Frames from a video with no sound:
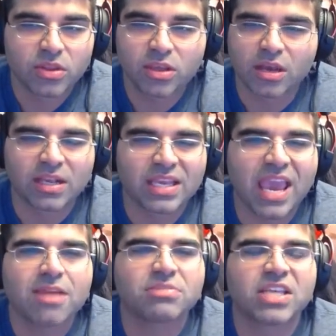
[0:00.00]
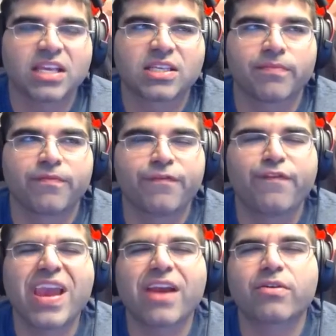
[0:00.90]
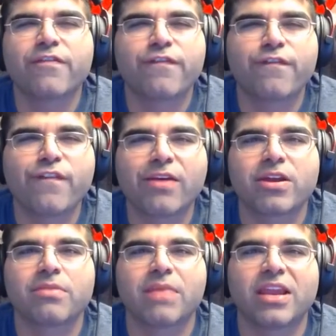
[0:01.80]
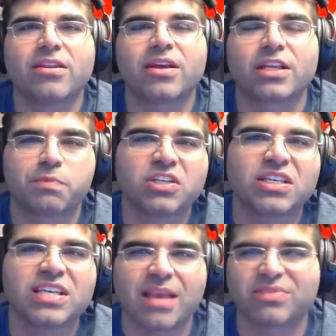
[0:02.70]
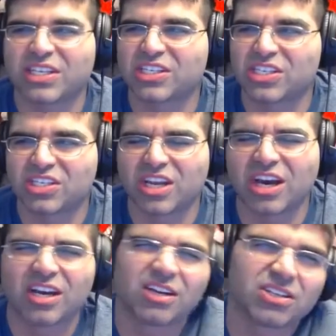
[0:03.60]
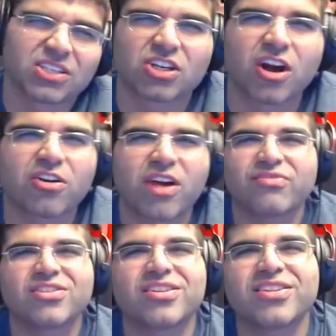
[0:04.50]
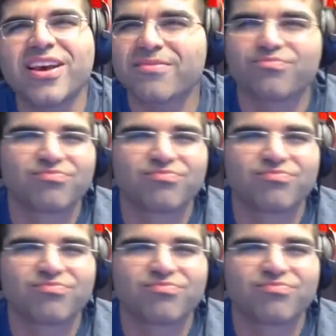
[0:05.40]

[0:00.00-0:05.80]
A game takes up very, very especially games like StarCraft and all that.